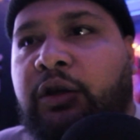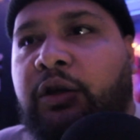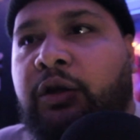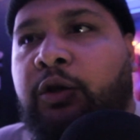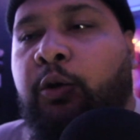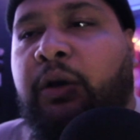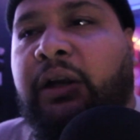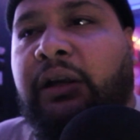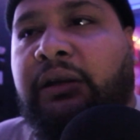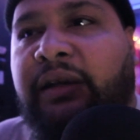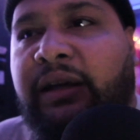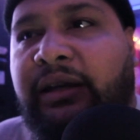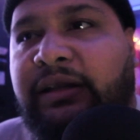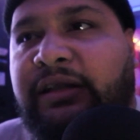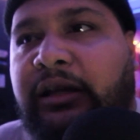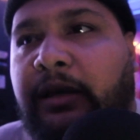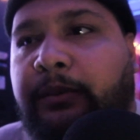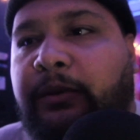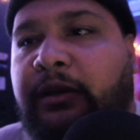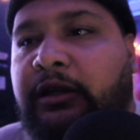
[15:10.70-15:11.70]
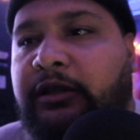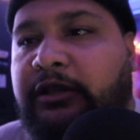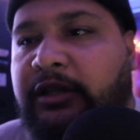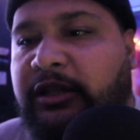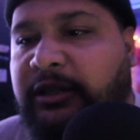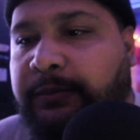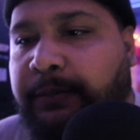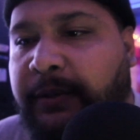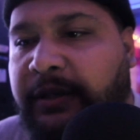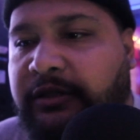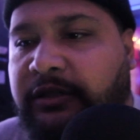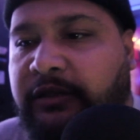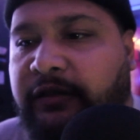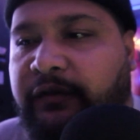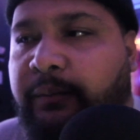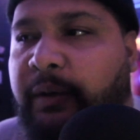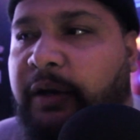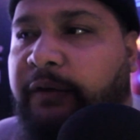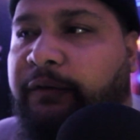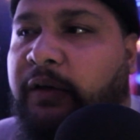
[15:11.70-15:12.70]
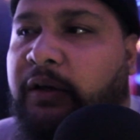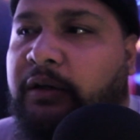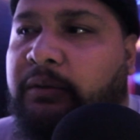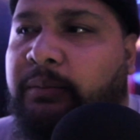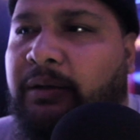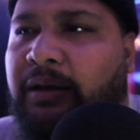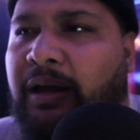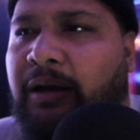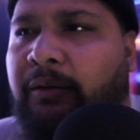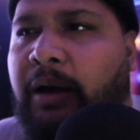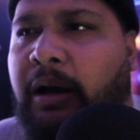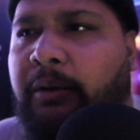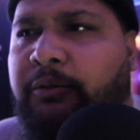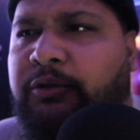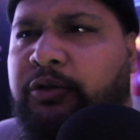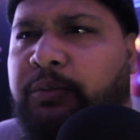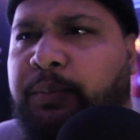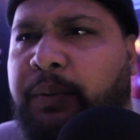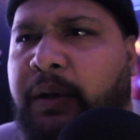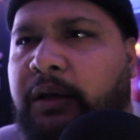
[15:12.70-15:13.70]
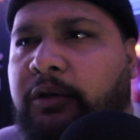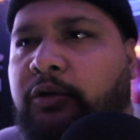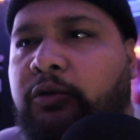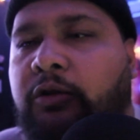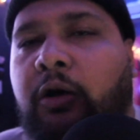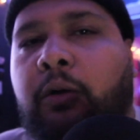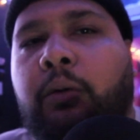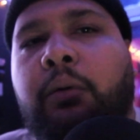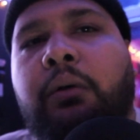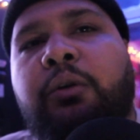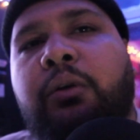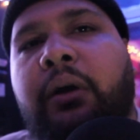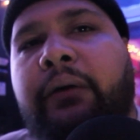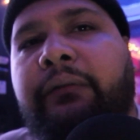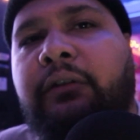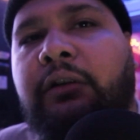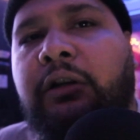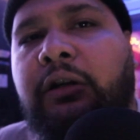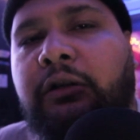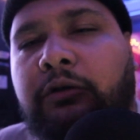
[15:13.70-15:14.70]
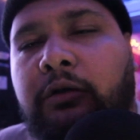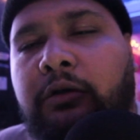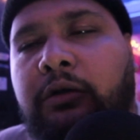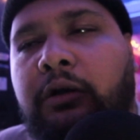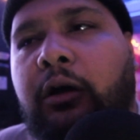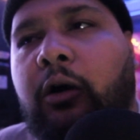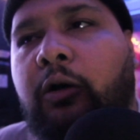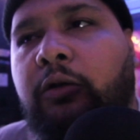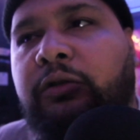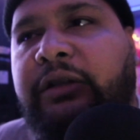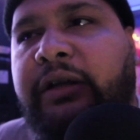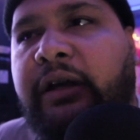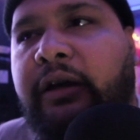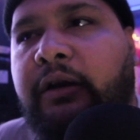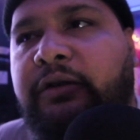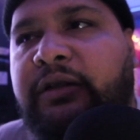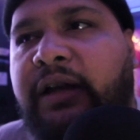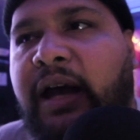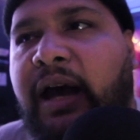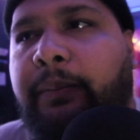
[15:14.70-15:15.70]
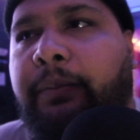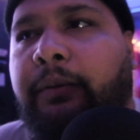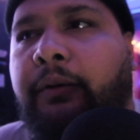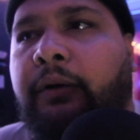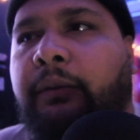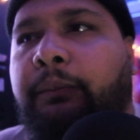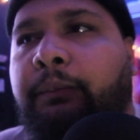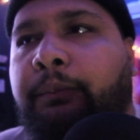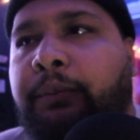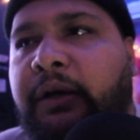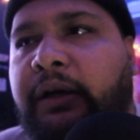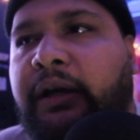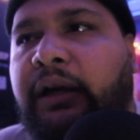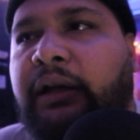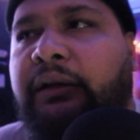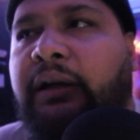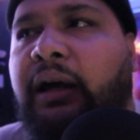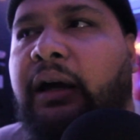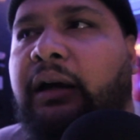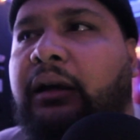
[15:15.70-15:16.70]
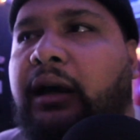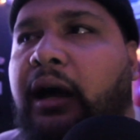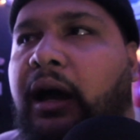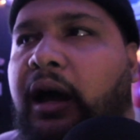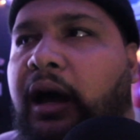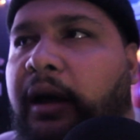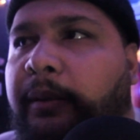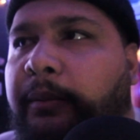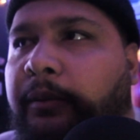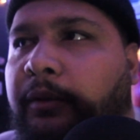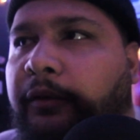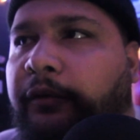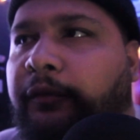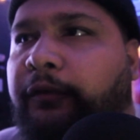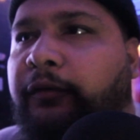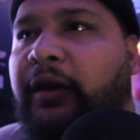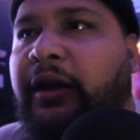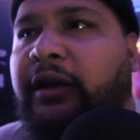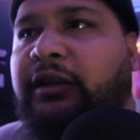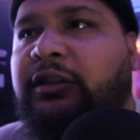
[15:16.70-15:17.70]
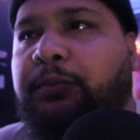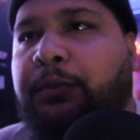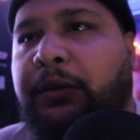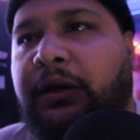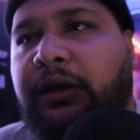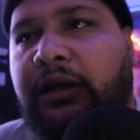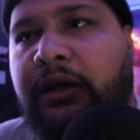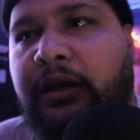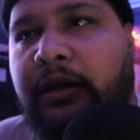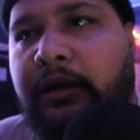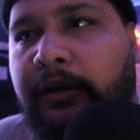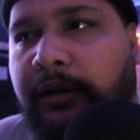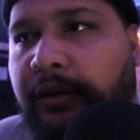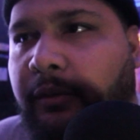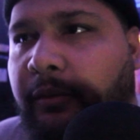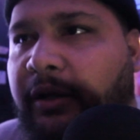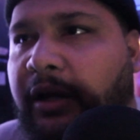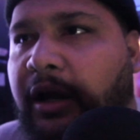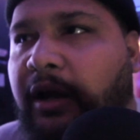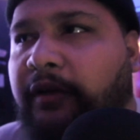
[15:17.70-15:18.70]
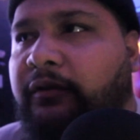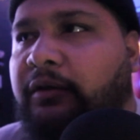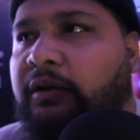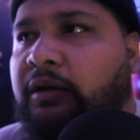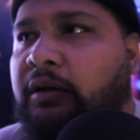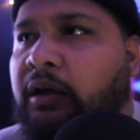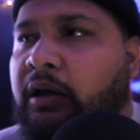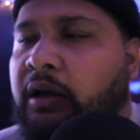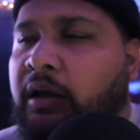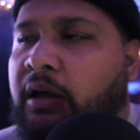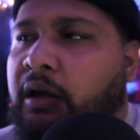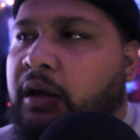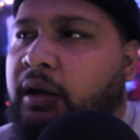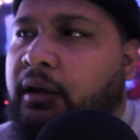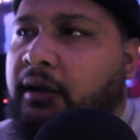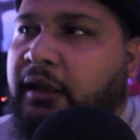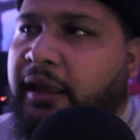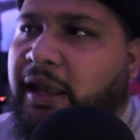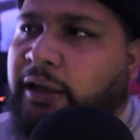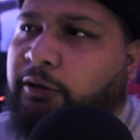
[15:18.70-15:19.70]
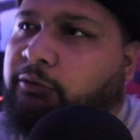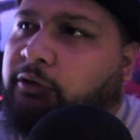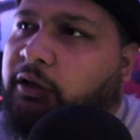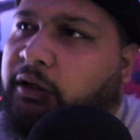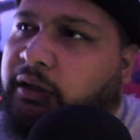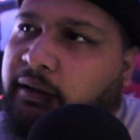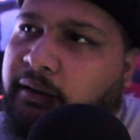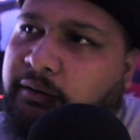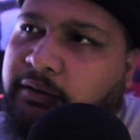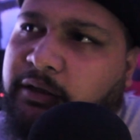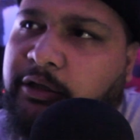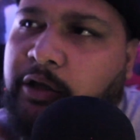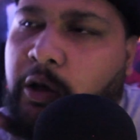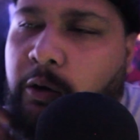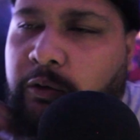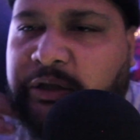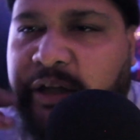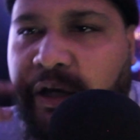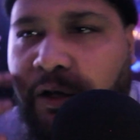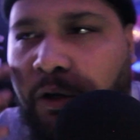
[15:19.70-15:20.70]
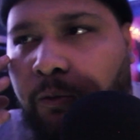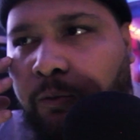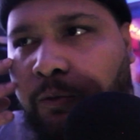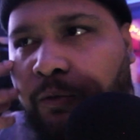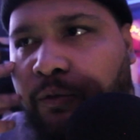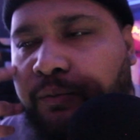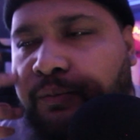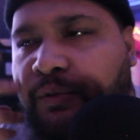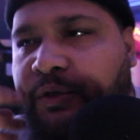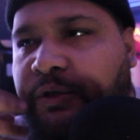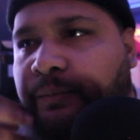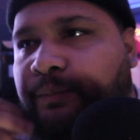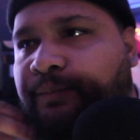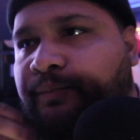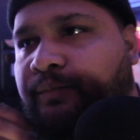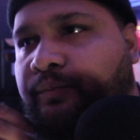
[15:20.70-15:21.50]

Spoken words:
You can think something is expensive. Motherfuckers be like, why would you pay? You know, you ever looked on a hotels app or booking.com or Expedia or whatever, and you looking at these hotel rooms.